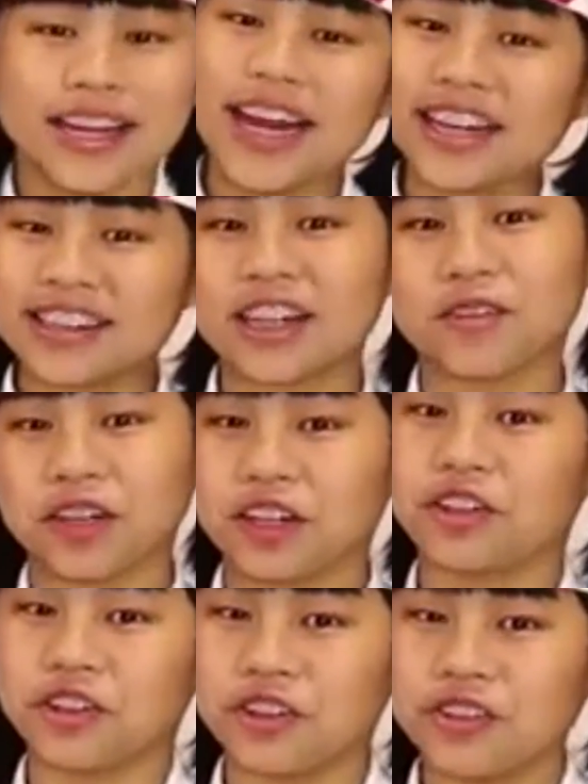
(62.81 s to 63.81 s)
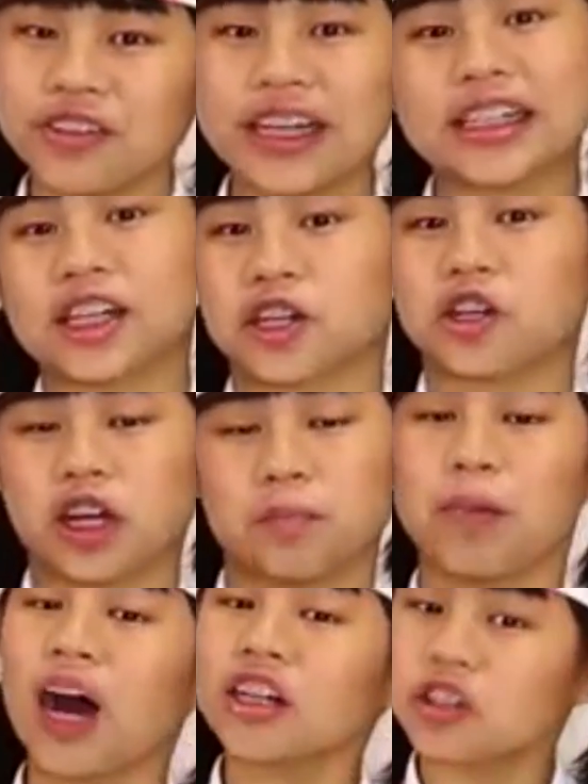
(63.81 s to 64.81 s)
The next thing we need to do is get our
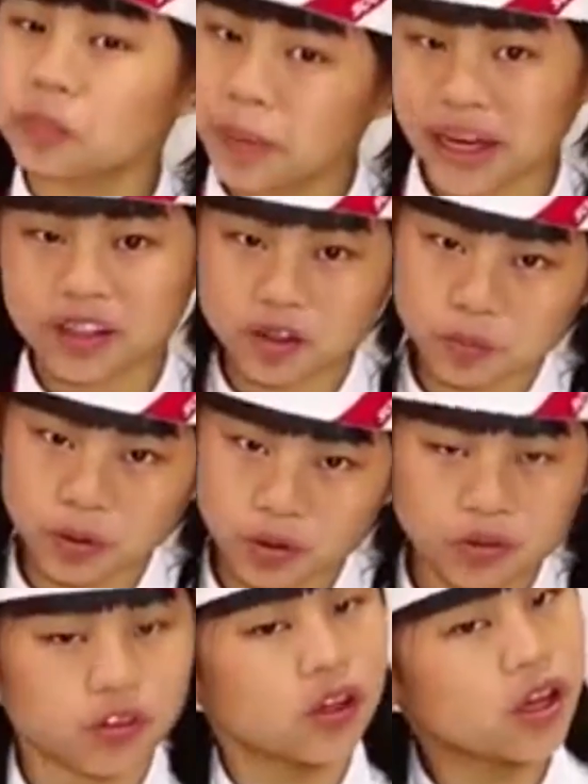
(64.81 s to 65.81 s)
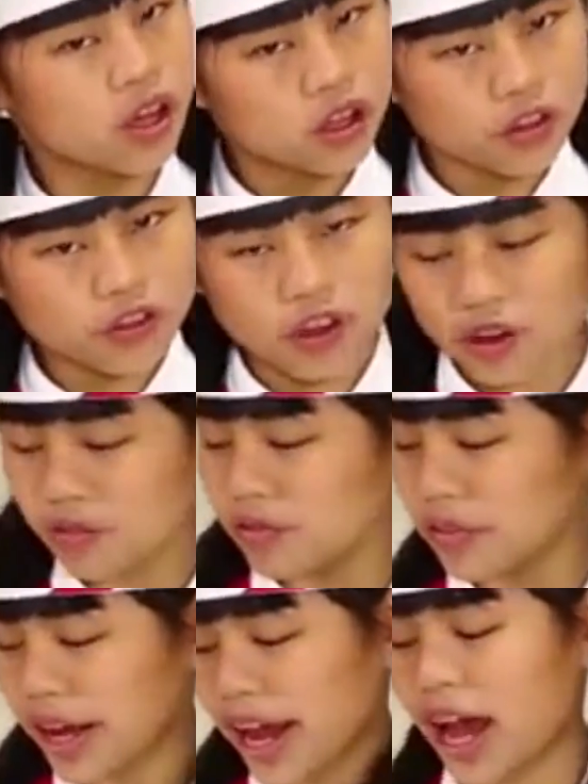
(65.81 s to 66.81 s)
cooking pots, pans, and bowls. So
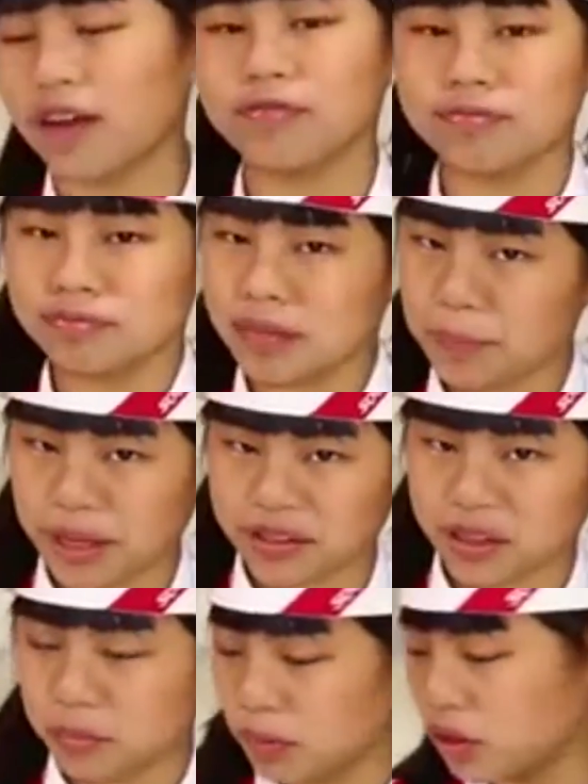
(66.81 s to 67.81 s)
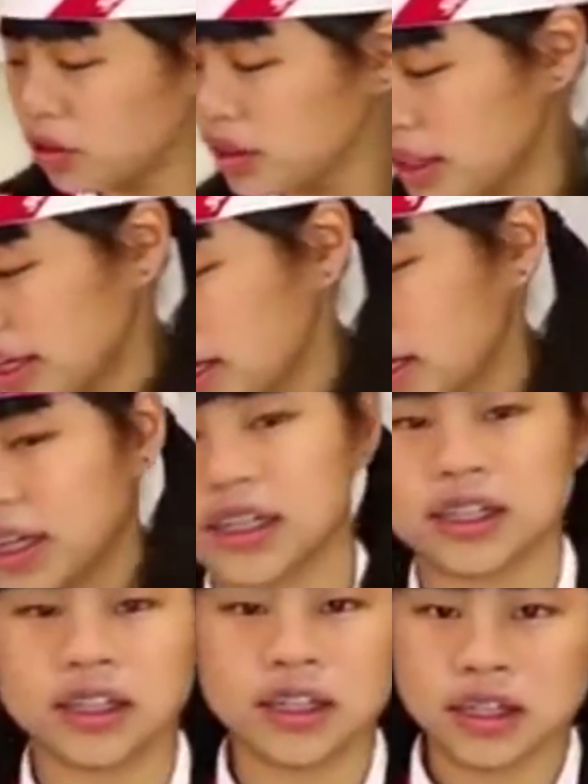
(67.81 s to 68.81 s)
I have my mixing bowl and
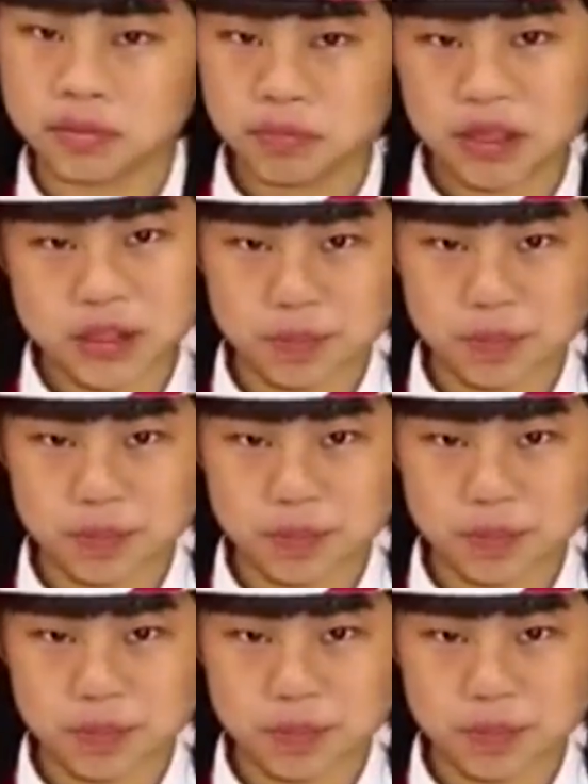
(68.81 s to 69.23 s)
my